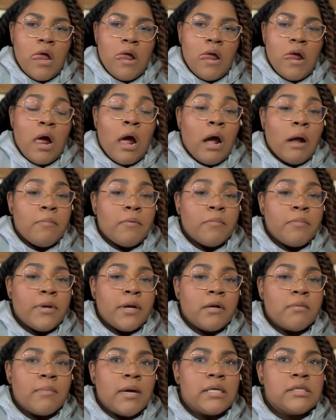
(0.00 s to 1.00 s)
I
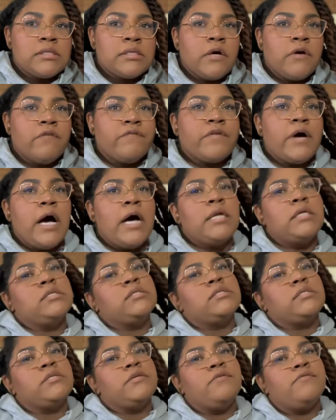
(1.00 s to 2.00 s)
prepared myself
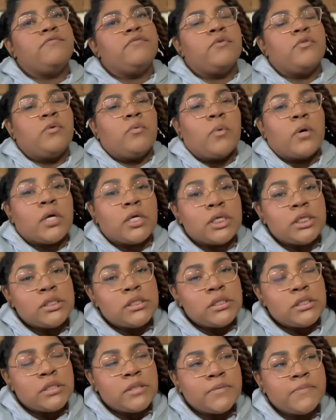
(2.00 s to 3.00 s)
honestly for the
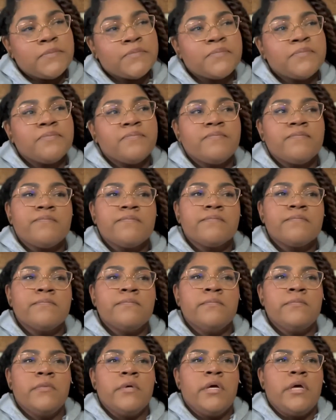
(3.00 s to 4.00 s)
worst.
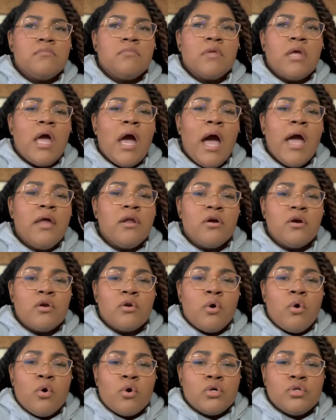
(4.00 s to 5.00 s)
I had heard
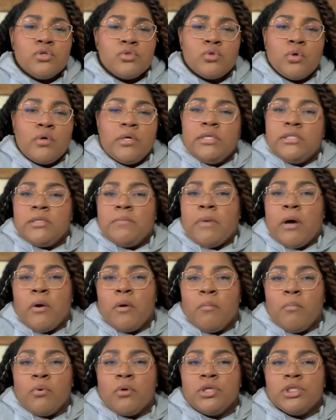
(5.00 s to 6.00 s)
horror stories about
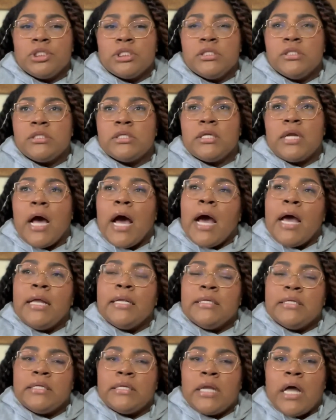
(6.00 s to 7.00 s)
abortions and I
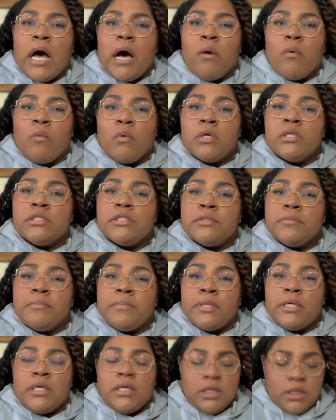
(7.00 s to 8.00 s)
did not want to
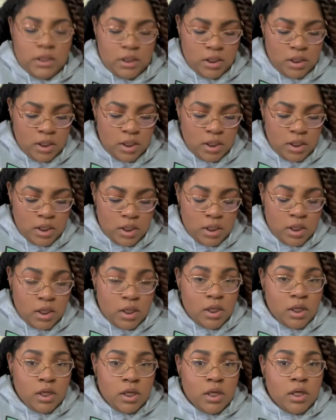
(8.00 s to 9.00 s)
be
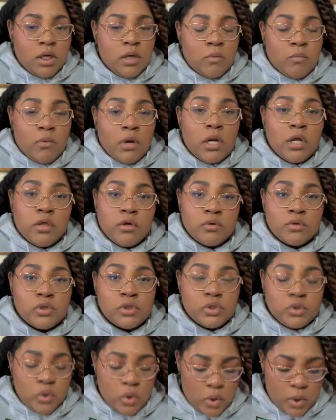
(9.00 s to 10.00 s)
one of those
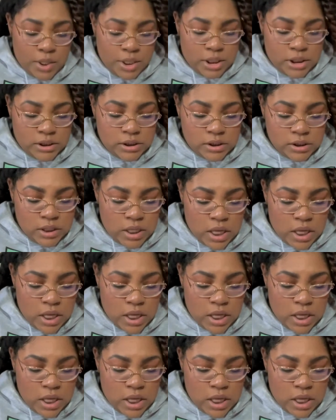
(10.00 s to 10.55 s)
stories.